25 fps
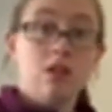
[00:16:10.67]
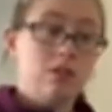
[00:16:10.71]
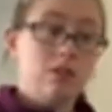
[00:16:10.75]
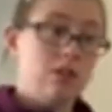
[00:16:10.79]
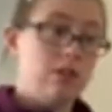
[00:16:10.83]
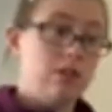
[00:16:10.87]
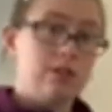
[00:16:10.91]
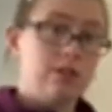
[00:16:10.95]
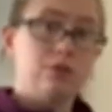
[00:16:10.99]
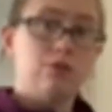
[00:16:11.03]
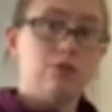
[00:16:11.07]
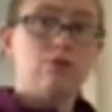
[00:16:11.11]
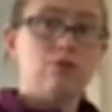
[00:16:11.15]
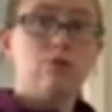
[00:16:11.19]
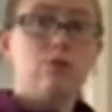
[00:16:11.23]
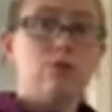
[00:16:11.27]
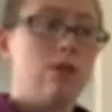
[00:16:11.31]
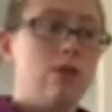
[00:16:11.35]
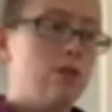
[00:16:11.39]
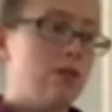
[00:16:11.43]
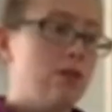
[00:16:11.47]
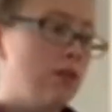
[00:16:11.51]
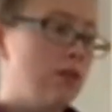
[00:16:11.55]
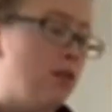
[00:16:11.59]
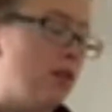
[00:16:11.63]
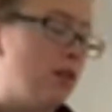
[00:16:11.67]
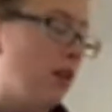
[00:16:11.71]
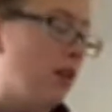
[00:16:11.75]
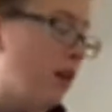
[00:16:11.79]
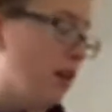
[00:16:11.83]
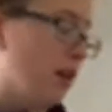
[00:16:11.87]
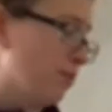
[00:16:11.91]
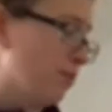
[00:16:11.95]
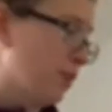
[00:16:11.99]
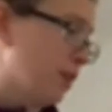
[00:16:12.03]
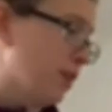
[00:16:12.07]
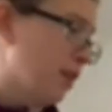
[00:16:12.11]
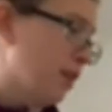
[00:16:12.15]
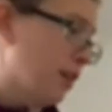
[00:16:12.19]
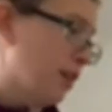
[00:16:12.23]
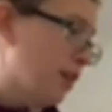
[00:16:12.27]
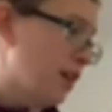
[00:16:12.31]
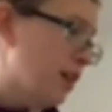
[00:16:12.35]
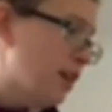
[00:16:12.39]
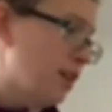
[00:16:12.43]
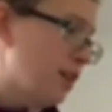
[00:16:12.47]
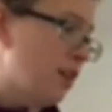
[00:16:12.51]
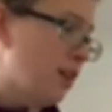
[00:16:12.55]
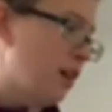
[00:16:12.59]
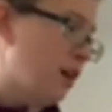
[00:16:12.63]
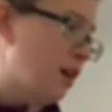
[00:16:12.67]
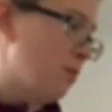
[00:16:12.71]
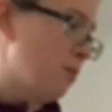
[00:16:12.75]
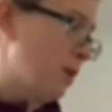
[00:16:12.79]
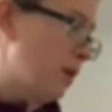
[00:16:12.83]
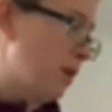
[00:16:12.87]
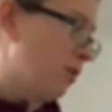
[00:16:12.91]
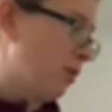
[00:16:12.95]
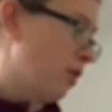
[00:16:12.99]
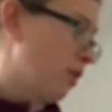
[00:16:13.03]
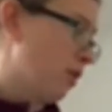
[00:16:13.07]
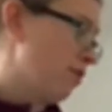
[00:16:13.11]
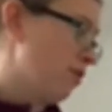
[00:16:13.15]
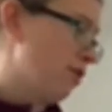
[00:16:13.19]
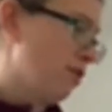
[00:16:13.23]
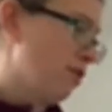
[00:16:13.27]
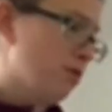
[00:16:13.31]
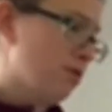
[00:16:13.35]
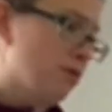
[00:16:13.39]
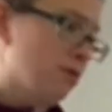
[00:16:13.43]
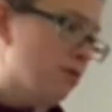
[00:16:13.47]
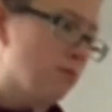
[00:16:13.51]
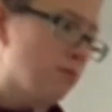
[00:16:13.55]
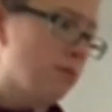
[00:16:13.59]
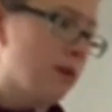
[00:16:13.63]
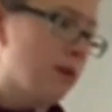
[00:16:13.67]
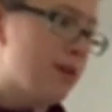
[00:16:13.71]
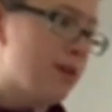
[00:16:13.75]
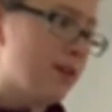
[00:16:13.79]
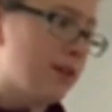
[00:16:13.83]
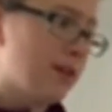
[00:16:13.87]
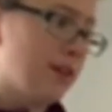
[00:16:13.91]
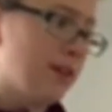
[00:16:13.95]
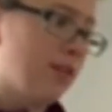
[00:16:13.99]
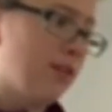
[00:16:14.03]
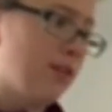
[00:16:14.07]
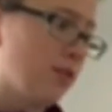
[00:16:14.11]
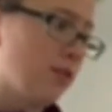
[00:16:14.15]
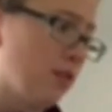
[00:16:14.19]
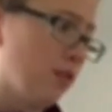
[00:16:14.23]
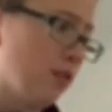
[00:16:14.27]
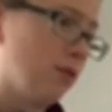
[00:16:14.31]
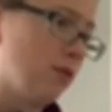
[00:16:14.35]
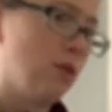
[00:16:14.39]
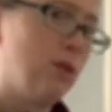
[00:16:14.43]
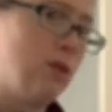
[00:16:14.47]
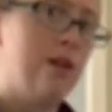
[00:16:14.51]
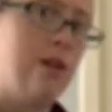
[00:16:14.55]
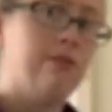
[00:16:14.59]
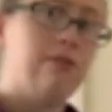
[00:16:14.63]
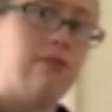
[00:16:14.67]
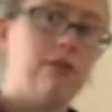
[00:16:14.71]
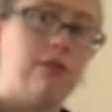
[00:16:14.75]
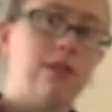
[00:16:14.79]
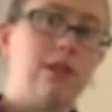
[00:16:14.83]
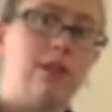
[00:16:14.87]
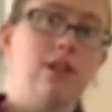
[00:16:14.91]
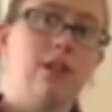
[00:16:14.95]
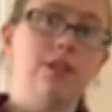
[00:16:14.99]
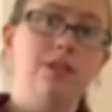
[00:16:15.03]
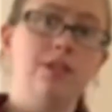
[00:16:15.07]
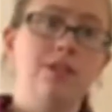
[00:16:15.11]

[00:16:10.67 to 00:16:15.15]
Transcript: Title, update again. I'm now going to do some baking, so I've got everything I